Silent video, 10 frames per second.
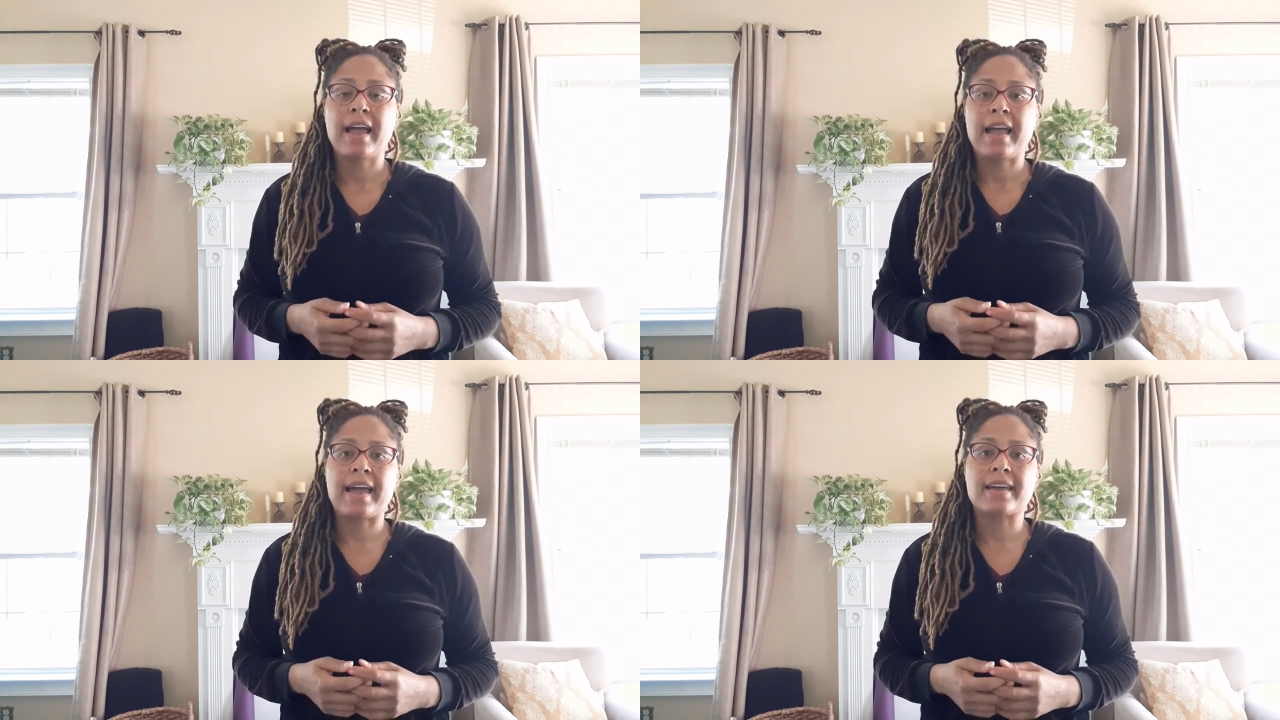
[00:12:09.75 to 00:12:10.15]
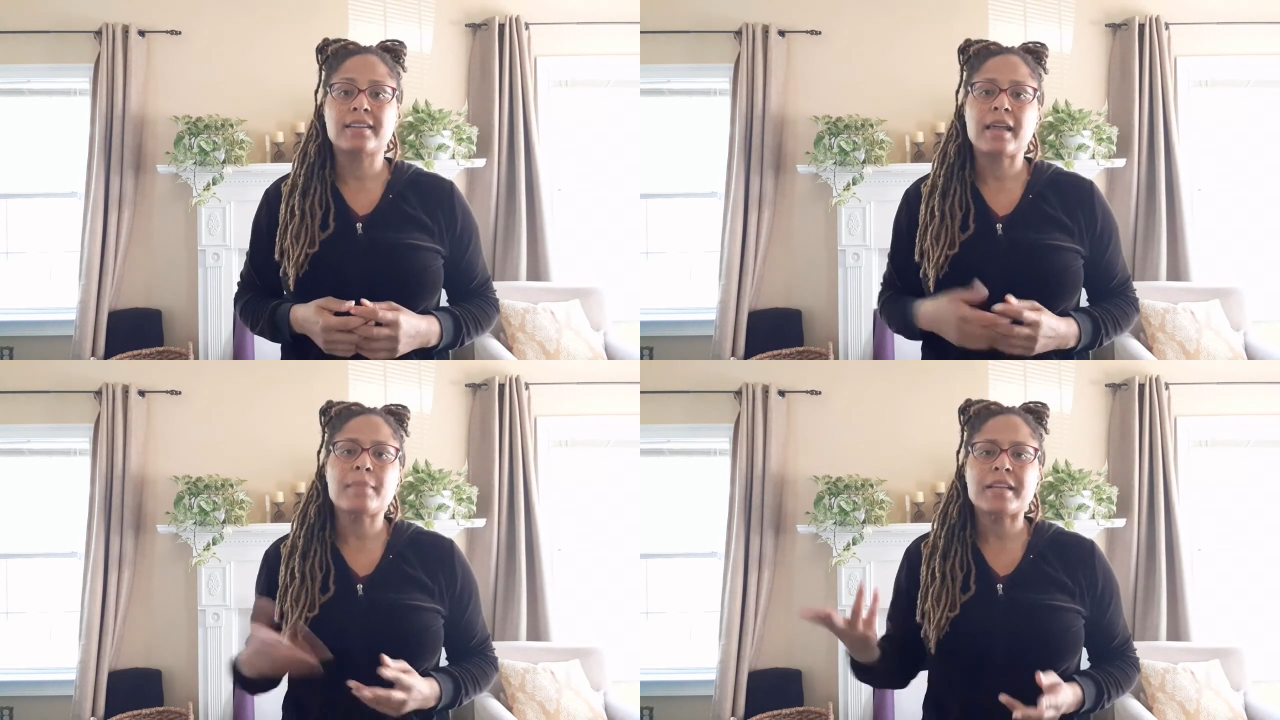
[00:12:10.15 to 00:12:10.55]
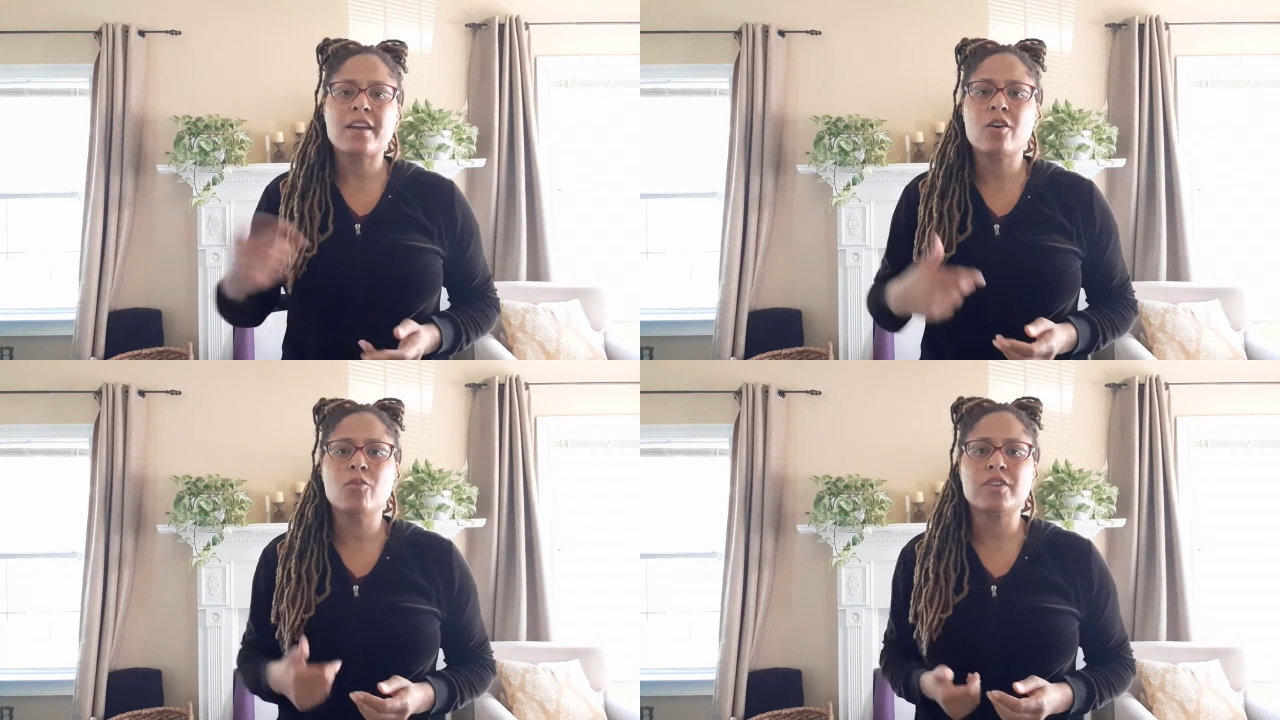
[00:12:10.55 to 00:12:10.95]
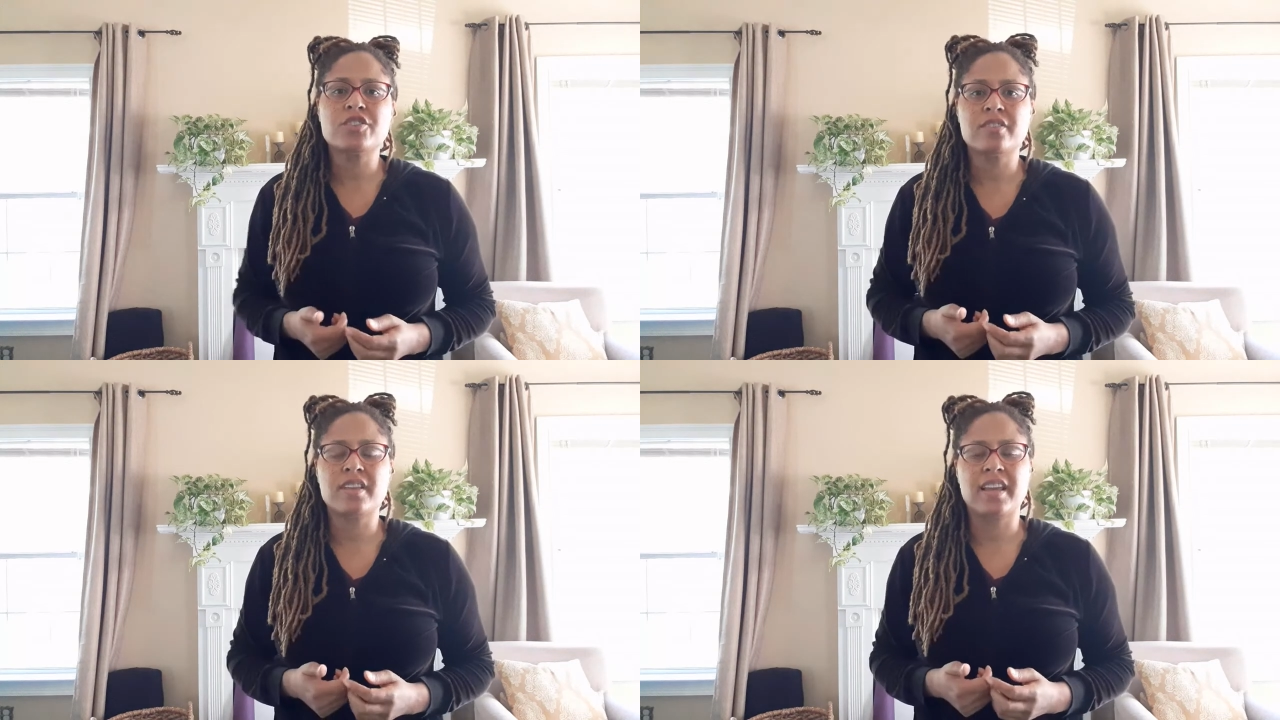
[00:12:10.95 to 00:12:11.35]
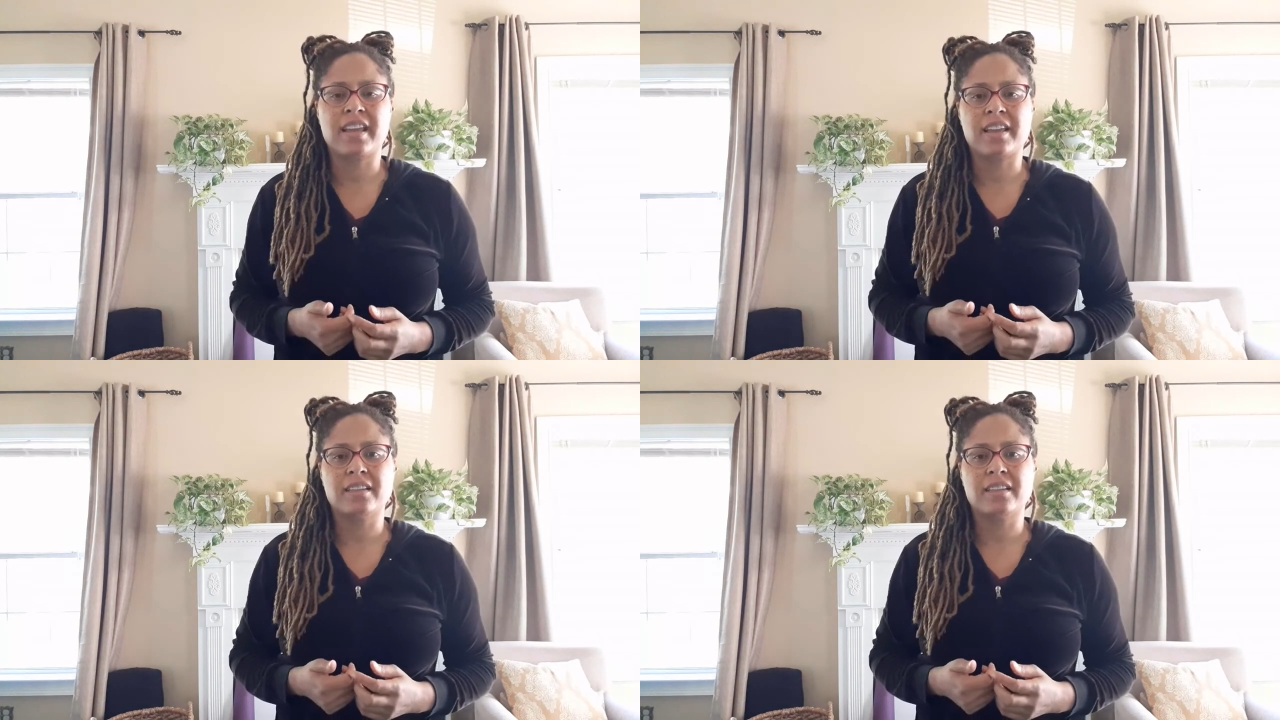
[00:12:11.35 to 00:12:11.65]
and let me know what you think.